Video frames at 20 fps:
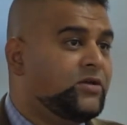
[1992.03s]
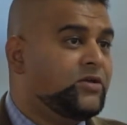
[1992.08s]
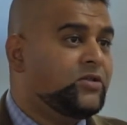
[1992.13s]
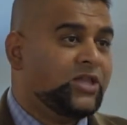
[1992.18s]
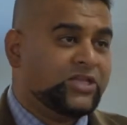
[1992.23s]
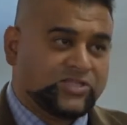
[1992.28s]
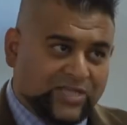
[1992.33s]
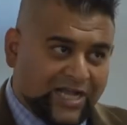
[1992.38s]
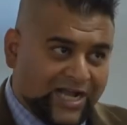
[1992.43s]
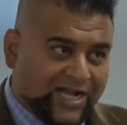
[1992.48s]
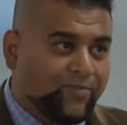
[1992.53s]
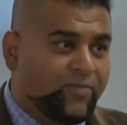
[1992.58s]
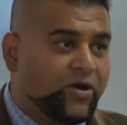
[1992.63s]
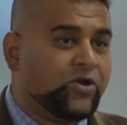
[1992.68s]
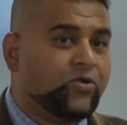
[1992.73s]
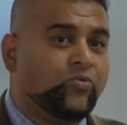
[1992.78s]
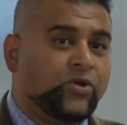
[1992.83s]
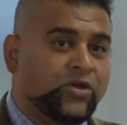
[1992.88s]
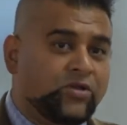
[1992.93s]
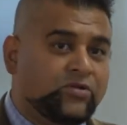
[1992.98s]
Let's talk about
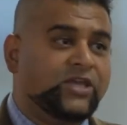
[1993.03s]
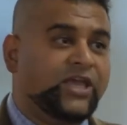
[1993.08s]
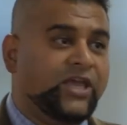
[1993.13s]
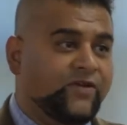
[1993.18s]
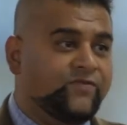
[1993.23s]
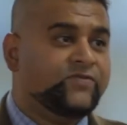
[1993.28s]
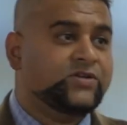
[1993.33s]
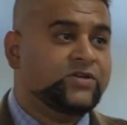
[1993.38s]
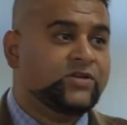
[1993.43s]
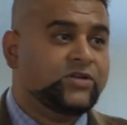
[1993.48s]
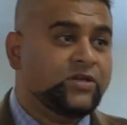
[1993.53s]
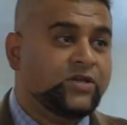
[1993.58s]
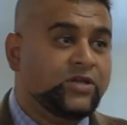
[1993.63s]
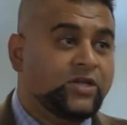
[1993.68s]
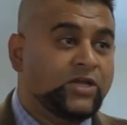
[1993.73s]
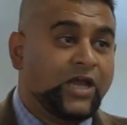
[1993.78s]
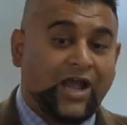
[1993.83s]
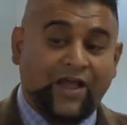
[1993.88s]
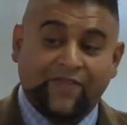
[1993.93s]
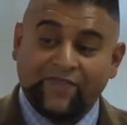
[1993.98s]
a real gift.
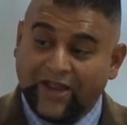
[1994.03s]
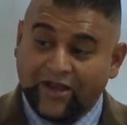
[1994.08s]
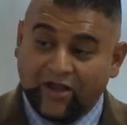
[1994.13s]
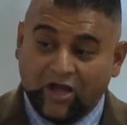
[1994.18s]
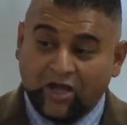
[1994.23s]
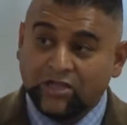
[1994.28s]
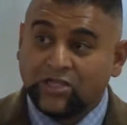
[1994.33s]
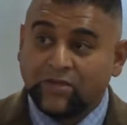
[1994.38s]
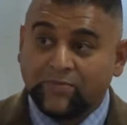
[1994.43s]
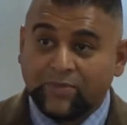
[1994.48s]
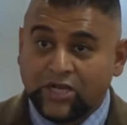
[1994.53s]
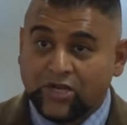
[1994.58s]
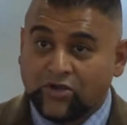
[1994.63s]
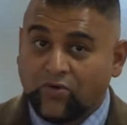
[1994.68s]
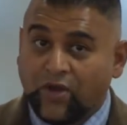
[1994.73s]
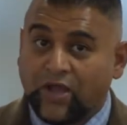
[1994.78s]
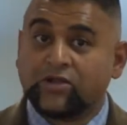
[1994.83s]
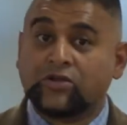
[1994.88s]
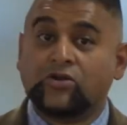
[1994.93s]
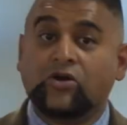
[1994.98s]
And that unlimited
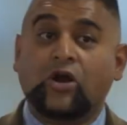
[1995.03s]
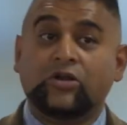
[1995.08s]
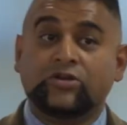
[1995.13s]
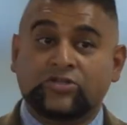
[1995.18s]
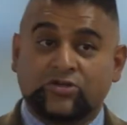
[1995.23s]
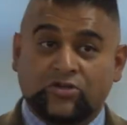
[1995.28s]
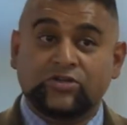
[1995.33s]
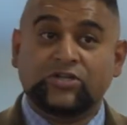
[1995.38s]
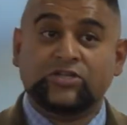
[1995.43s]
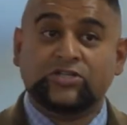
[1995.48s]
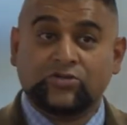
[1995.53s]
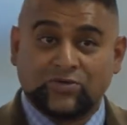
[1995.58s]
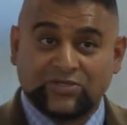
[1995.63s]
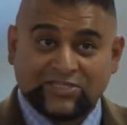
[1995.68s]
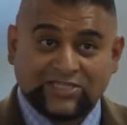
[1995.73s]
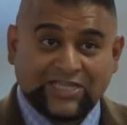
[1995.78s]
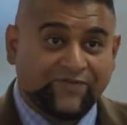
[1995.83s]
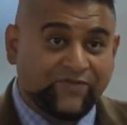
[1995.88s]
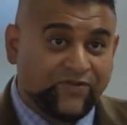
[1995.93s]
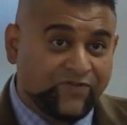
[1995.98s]
credit card turned into a
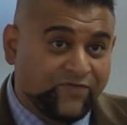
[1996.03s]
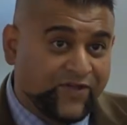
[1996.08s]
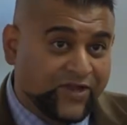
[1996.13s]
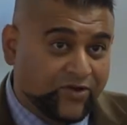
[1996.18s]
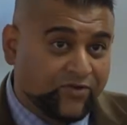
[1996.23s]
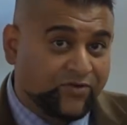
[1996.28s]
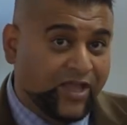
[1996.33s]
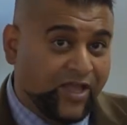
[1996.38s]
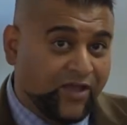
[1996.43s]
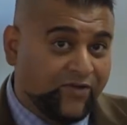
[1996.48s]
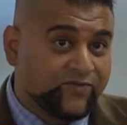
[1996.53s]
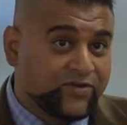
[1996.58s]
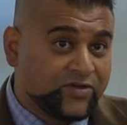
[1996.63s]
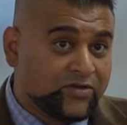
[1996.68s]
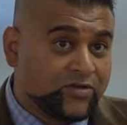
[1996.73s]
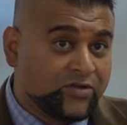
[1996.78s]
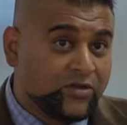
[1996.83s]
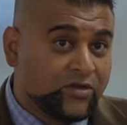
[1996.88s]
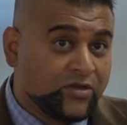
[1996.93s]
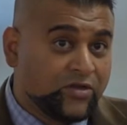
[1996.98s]
7-figure gift.
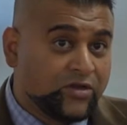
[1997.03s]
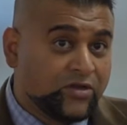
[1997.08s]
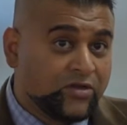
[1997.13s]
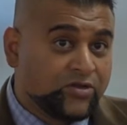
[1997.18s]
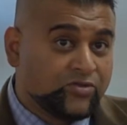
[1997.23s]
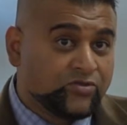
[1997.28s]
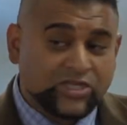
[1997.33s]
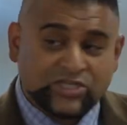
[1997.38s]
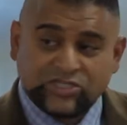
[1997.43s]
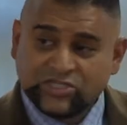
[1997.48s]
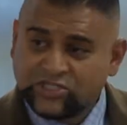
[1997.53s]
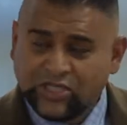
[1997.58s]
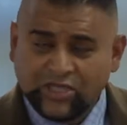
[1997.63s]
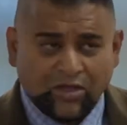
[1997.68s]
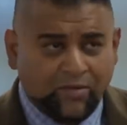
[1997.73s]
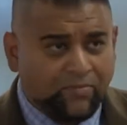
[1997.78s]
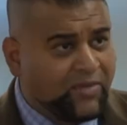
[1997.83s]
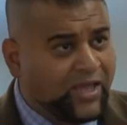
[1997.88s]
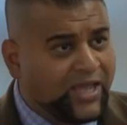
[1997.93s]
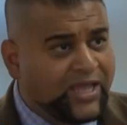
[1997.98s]
This is the
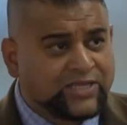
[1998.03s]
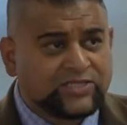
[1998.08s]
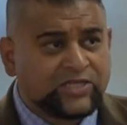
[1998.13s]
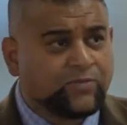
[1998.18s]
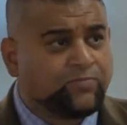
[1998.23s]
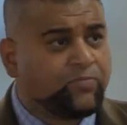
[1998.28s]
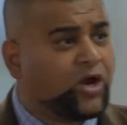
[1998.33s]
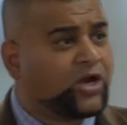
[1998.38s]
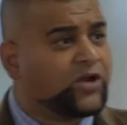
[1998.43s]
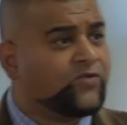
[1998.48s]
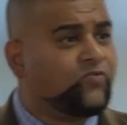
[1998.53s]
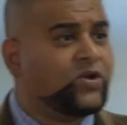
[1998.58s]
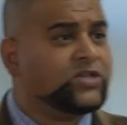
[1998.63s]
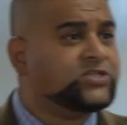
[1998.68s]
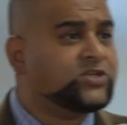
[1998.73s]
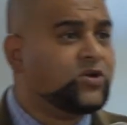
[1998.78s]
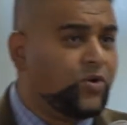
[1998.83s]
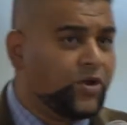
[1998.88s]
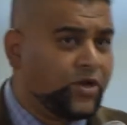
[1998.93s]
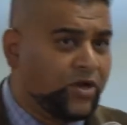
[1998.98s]
amazing part of
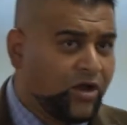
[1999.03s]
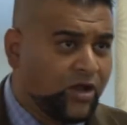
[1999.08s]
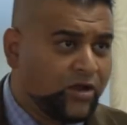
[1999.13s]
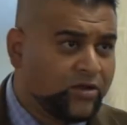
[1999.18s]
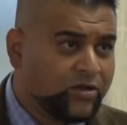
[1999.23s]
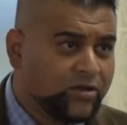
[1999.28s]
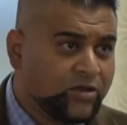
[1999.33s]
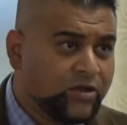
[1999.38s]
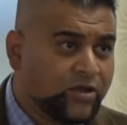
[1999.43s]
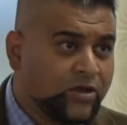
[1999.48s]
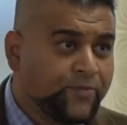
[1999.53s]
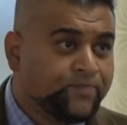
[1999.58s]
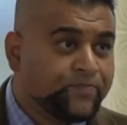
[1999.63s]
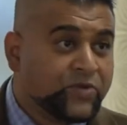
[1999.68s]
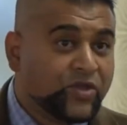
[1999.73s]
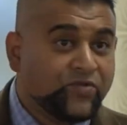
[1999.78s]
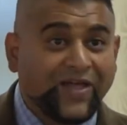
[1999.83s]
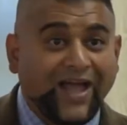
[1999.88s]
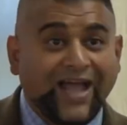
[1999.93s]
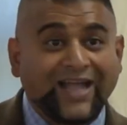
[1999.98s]
what's going on.
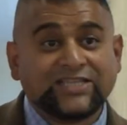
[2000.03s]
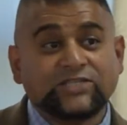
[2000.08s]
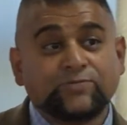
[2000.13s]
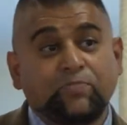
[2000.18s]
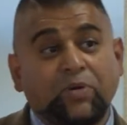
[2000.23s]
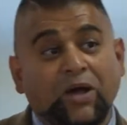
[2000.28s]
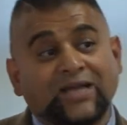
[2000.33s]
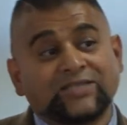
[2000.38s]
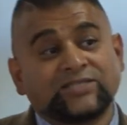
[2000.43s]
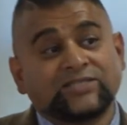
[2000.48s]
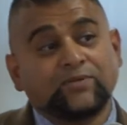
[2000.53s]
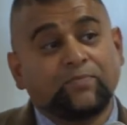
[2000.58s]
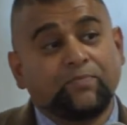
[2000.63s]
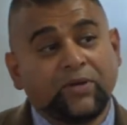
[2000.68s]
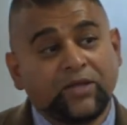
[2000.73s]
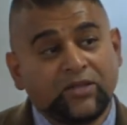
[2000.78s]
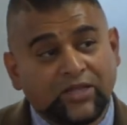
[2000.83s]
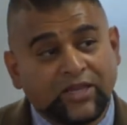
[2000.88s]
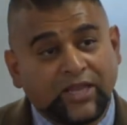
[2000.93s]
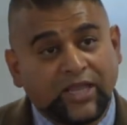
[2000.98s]
That's
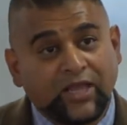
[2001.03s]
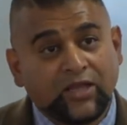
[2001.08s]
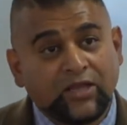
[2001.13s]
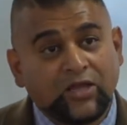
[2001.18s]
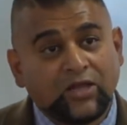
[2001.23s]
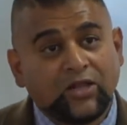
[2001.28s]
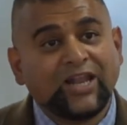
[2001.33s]
possibility.